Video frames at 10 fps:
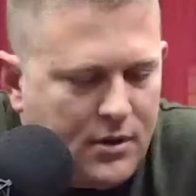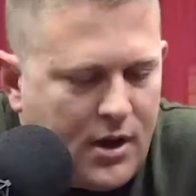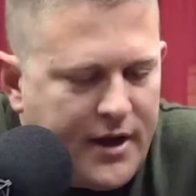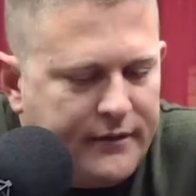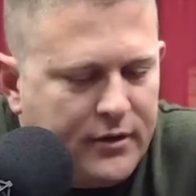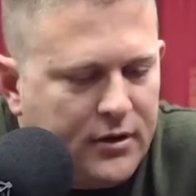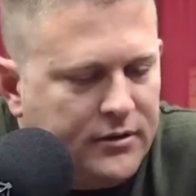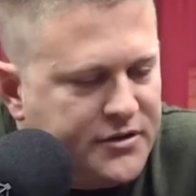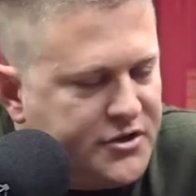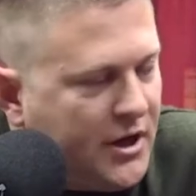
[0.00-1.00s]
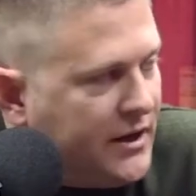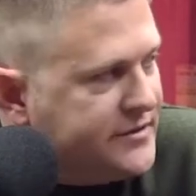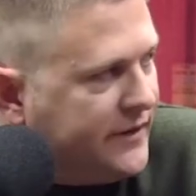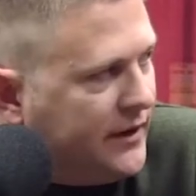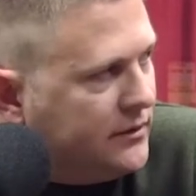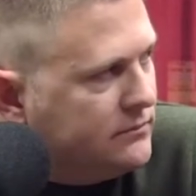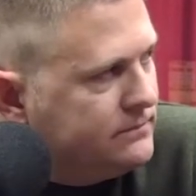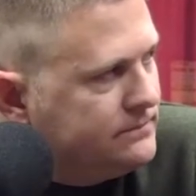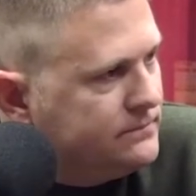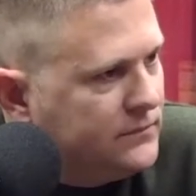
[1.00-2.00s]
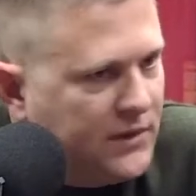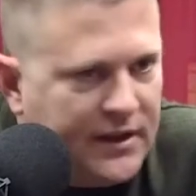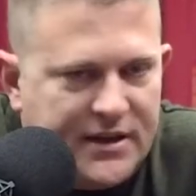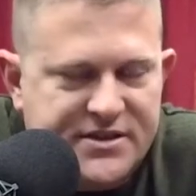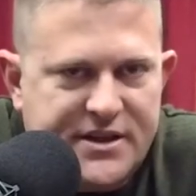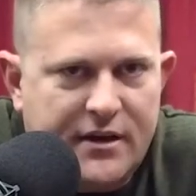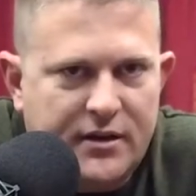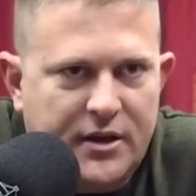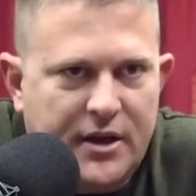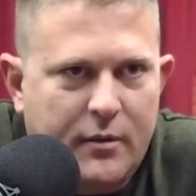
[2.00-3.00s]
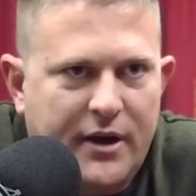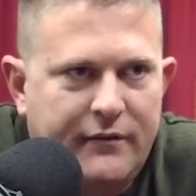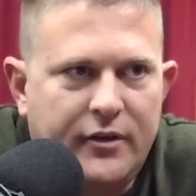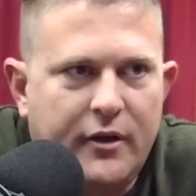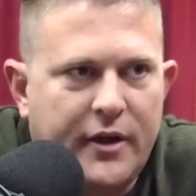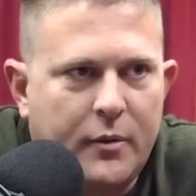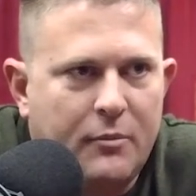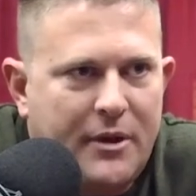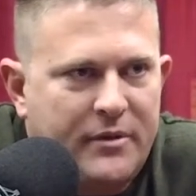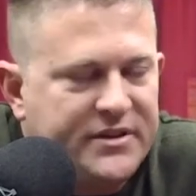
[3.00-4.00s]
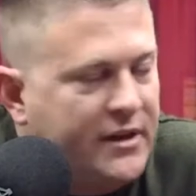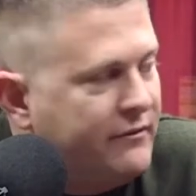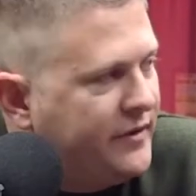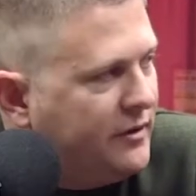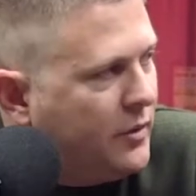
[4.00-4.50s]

I never heard the shots fired. And they sounded, they were, even though they were maybe 10 feet